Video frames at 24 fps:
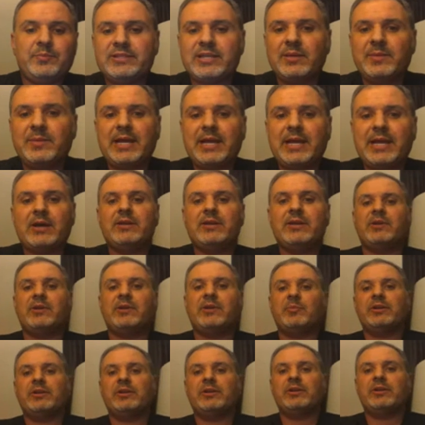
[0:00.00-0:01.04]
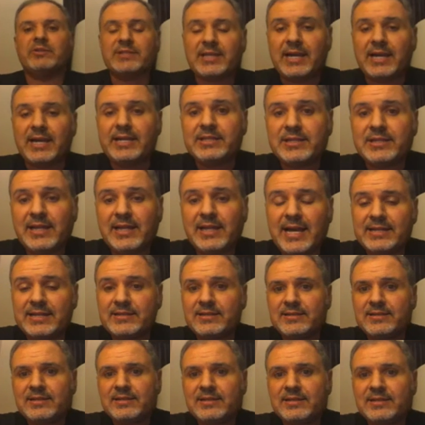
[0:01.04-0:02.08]
coming out of our political science
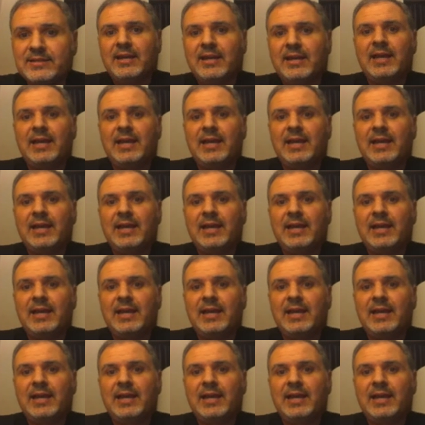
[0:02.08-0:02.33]
classes